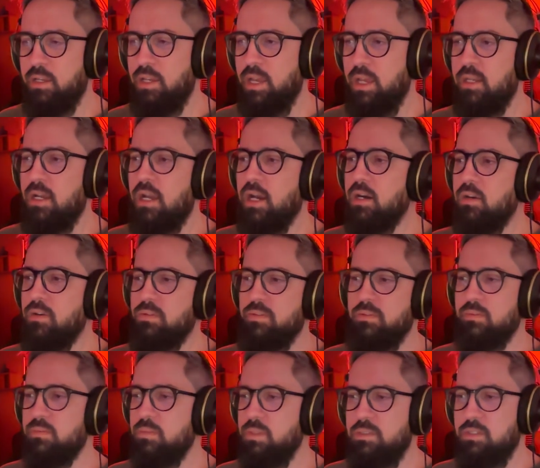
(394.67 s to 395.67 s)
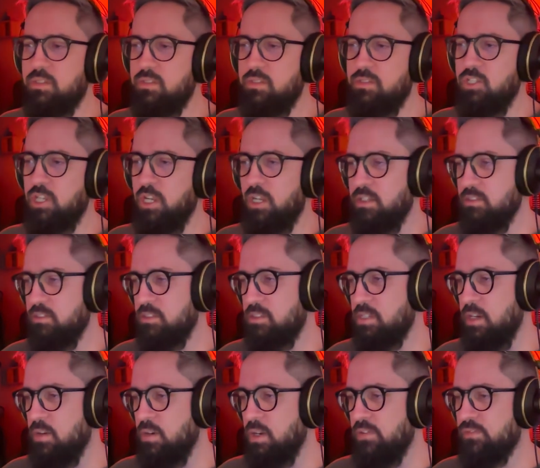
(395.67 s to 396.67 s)
and how it has changed
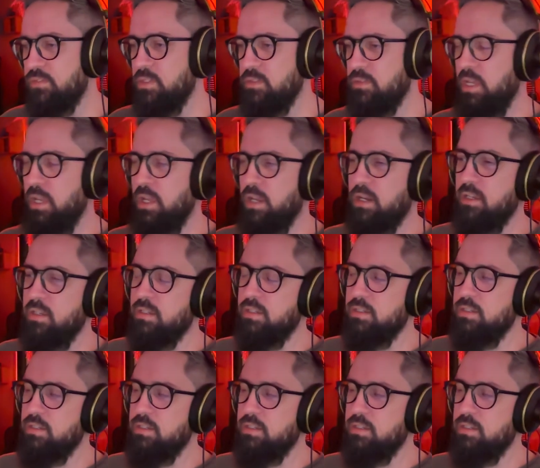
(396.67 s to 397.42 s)
now after A I?